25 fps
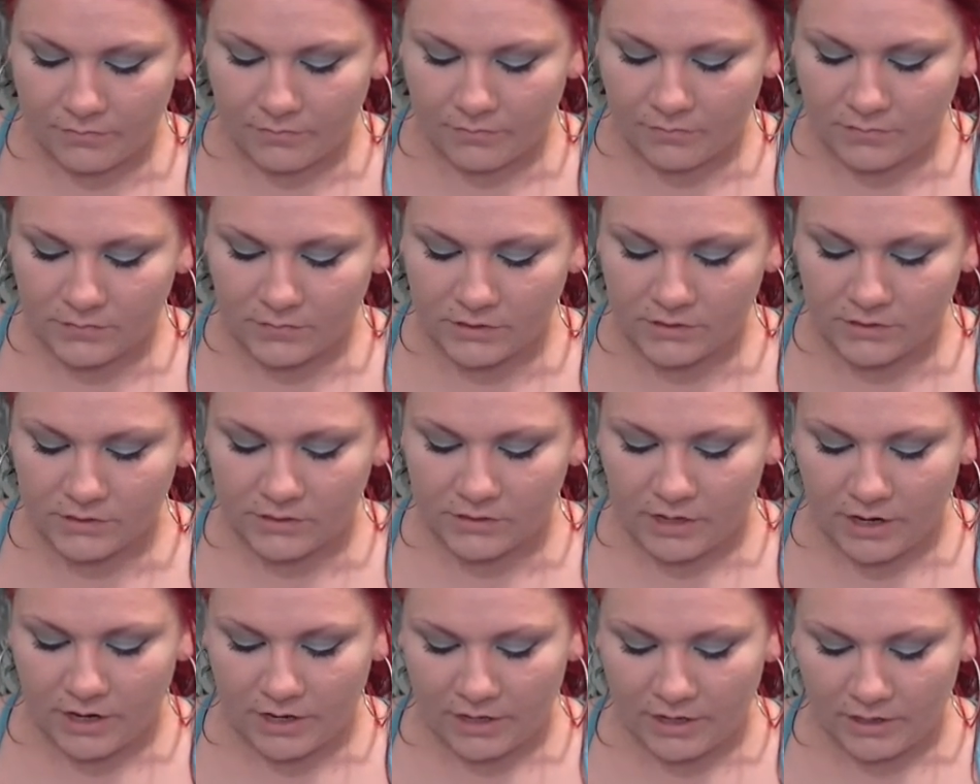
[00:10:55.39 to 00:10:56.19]
This is
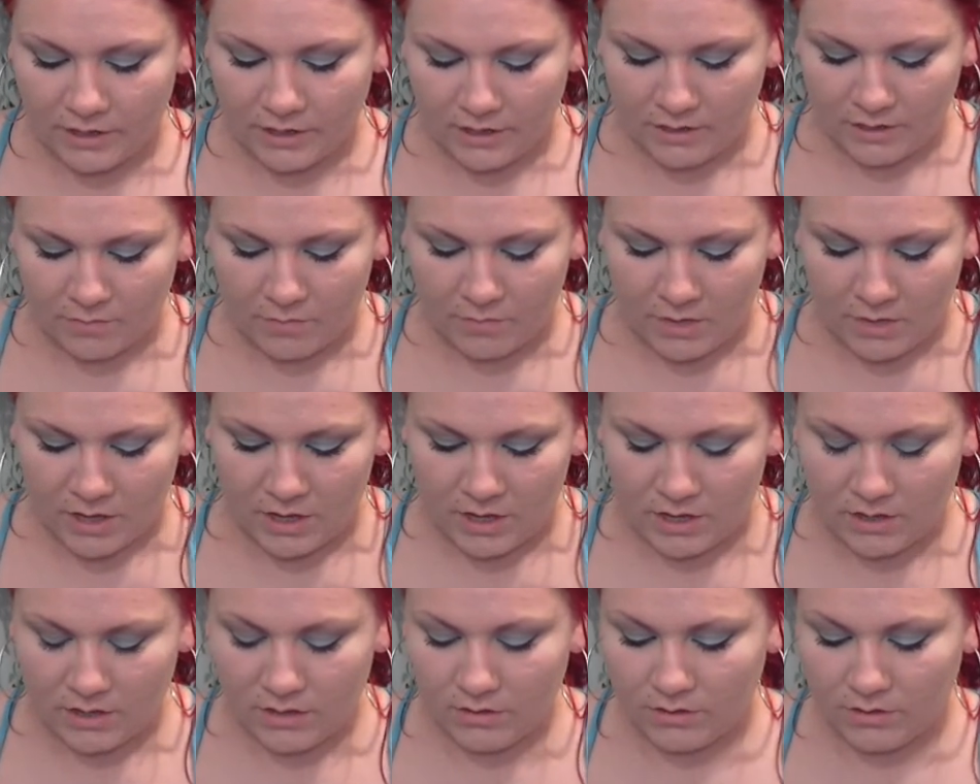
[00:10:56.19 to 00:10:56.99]
already like
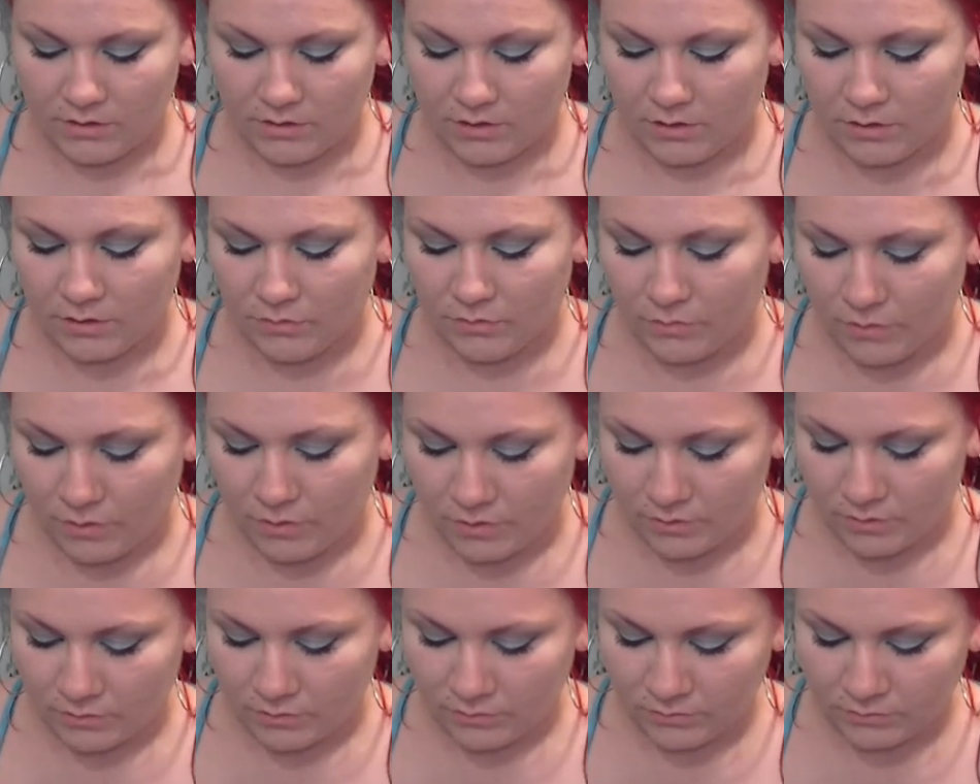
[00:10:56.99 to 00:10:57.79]
my third one.